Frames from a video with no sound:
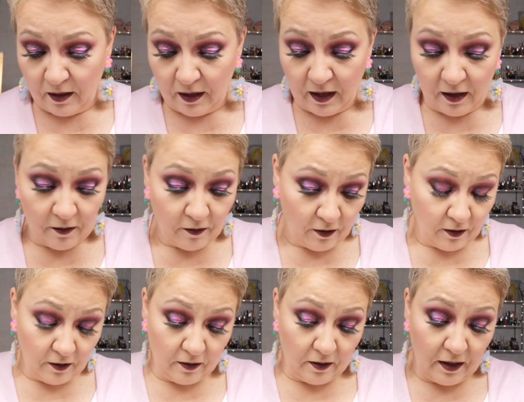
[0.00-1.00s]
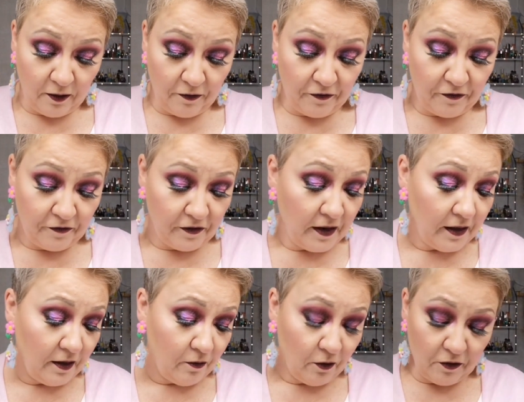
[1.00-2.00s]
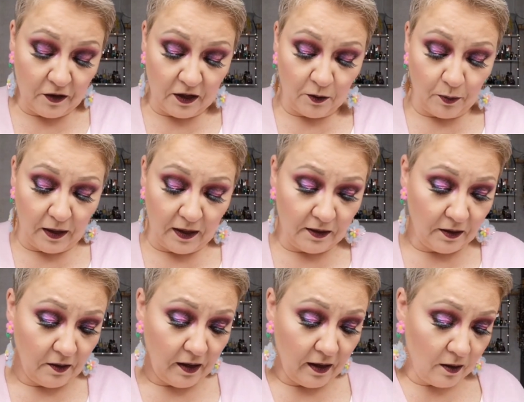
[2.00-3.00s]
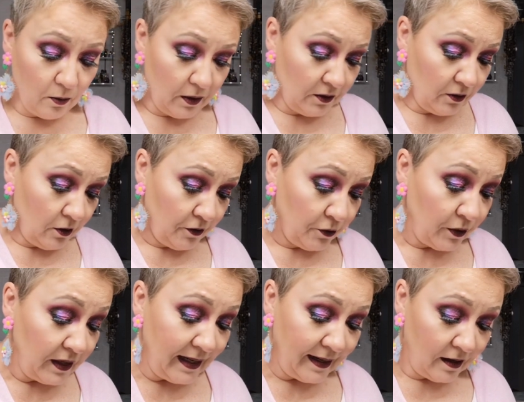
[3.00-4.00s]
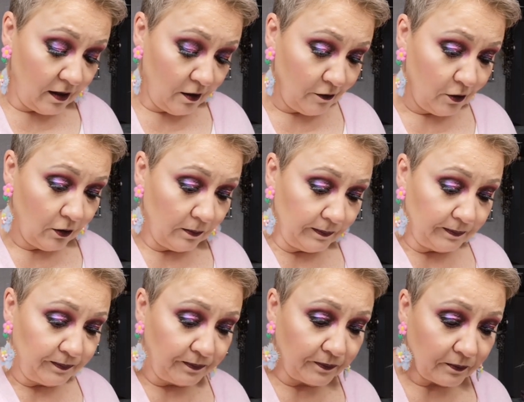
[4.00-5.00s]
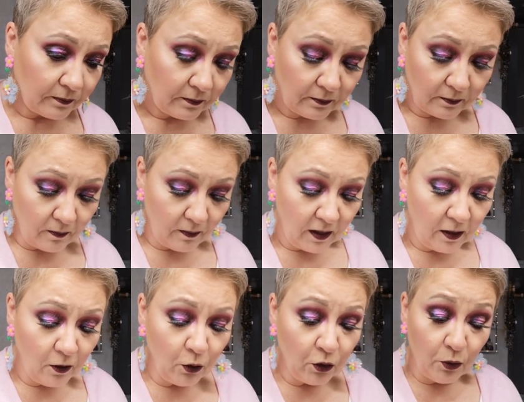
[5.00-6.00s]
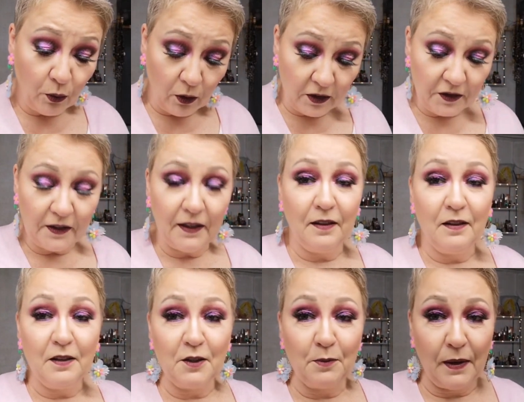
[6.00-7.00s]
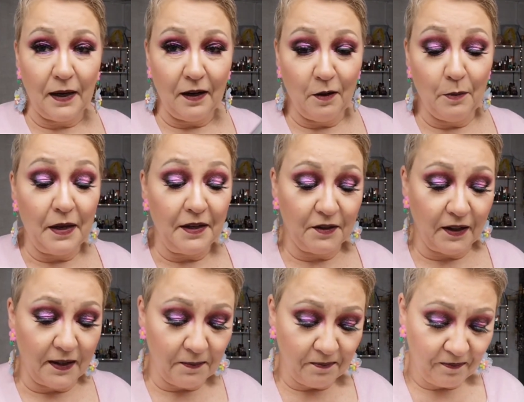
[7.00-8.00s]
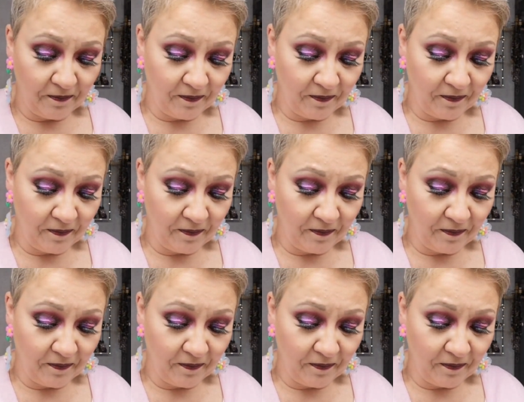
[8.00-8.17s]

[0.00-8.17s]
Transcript: I have like 5 of these palettes, and the other ones are really colorful, good quality, and they smell amazing.